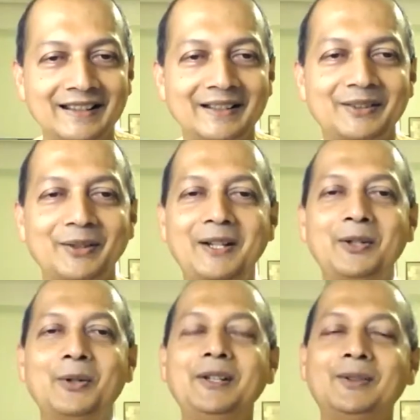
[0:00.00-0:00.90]
So are you
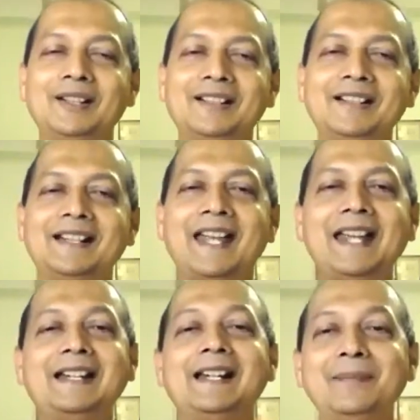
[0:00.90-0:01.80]
going to learn
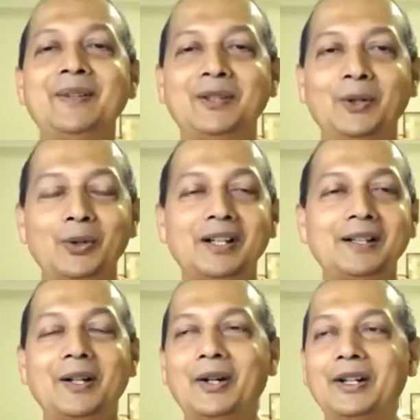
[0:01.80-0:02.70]
8-limbed
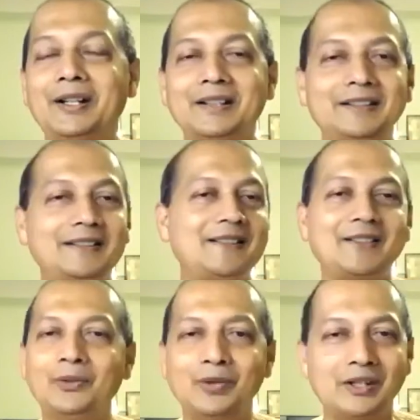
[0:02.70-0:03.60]
yoga, or this
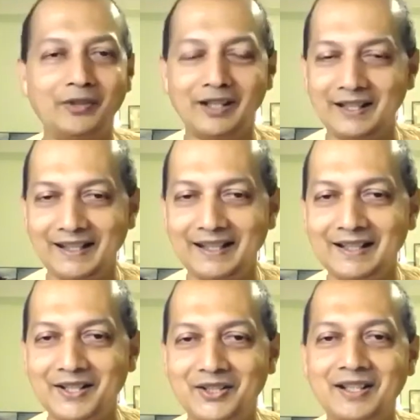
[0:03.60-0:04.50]
doesn't work well in
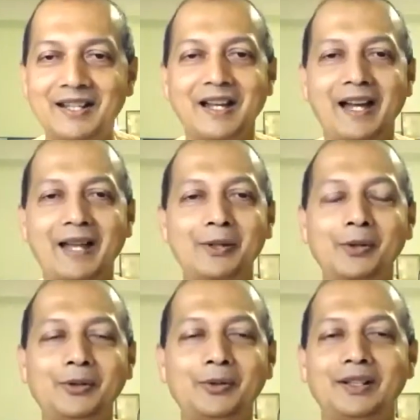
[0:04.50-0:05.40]
English? Are you
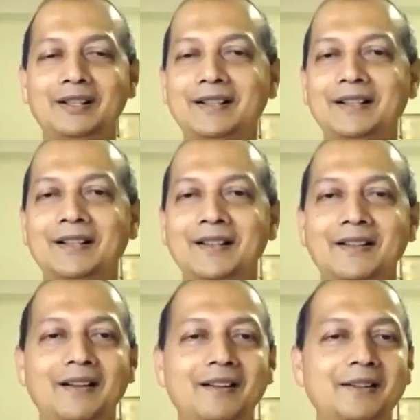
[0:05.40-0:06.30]
going to learn,
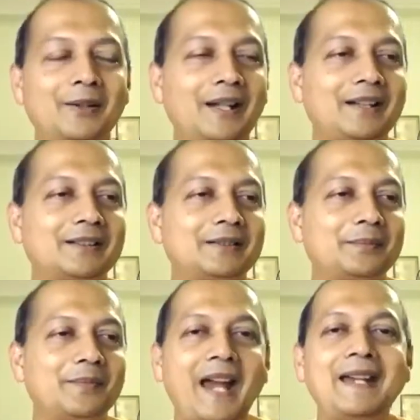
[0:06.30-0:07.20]
like a
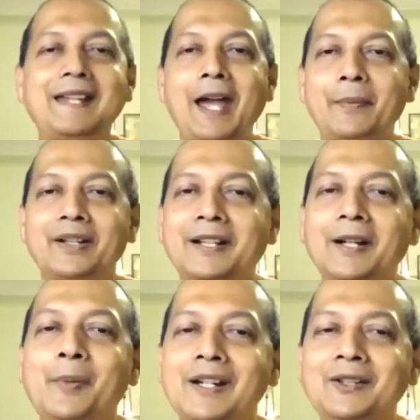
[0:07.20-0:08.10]
handicapped, a
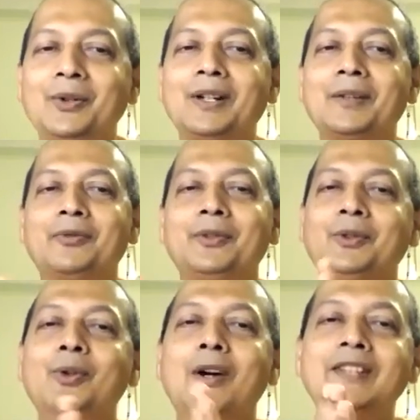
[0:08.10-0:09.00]
crippled yoga?
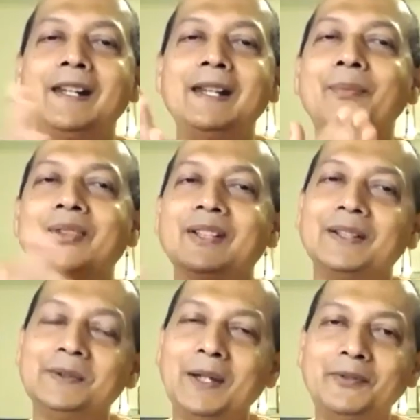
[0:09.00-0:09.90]
2 of the limbs
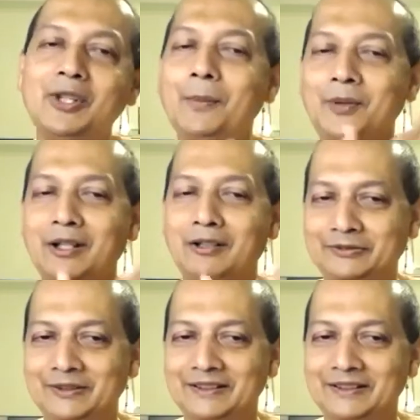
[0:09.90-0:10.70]
you have chopped off.